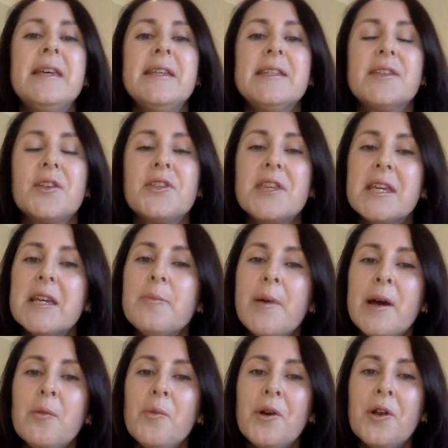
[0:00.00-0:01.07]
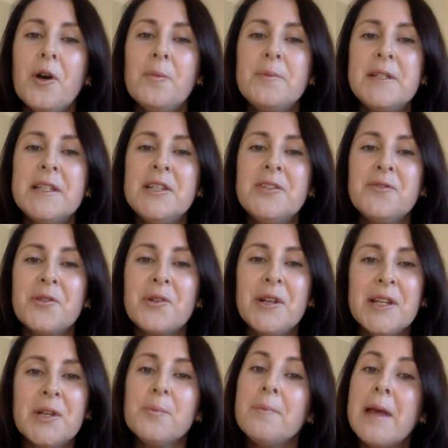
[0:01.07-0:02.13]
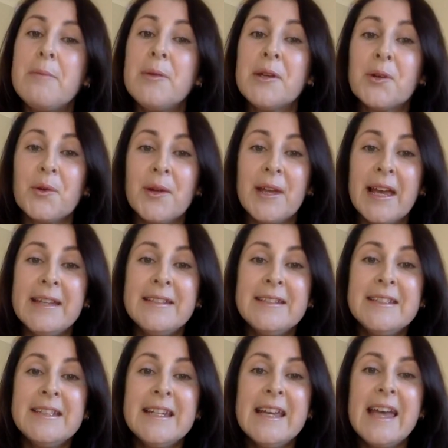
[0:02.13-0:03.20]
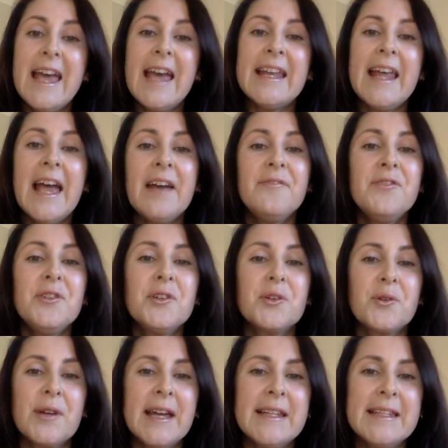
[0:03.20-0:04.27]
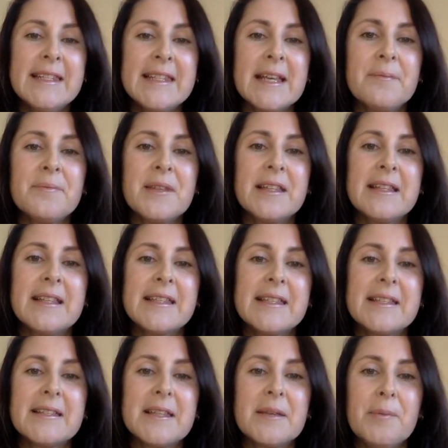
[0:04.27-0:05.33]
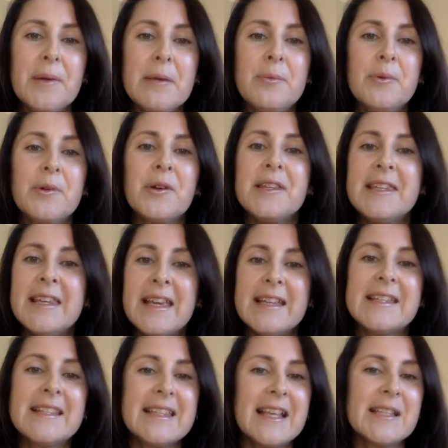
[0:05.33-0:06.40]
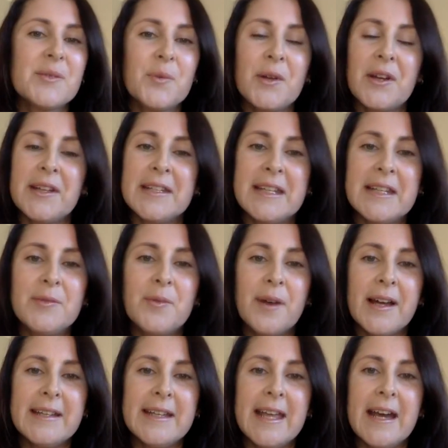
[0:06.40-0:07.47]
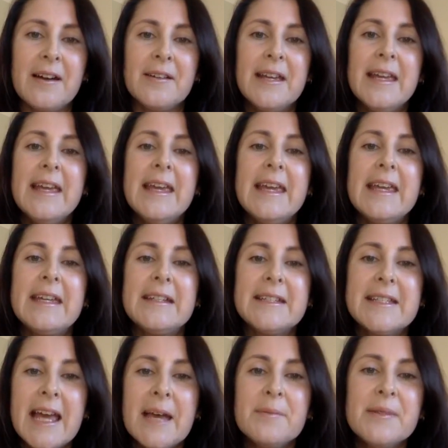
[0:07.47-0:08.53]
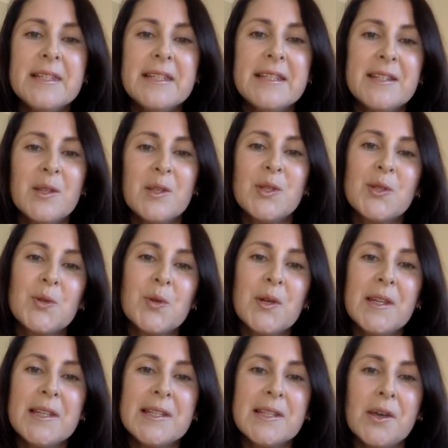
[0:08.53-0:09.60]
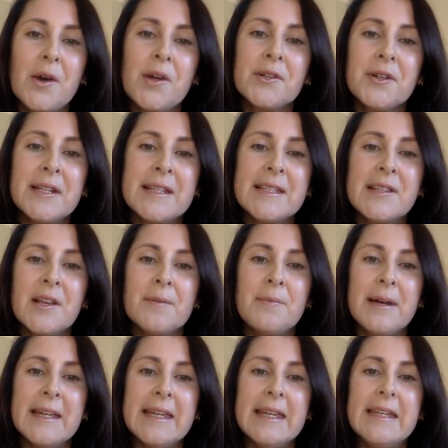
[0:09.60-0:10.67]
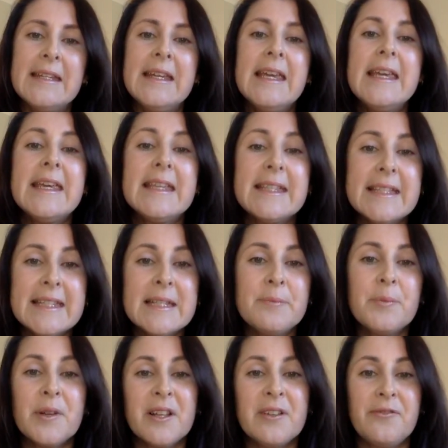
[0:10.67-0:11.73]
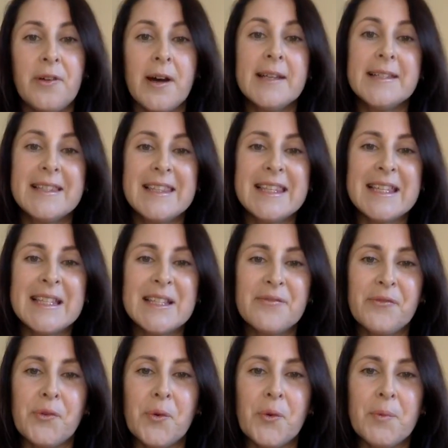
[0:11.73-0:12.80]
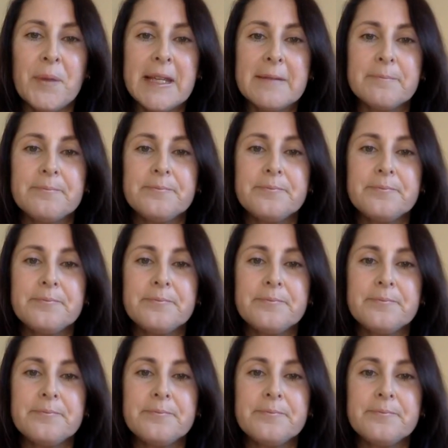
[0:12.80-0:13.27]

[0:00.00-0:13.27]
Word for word: So think about what opt-in you've already maybe created, and have you created something that people go, yes, that's what I need right now. It taps into the story that's going on inside my head. It simplifies things for me.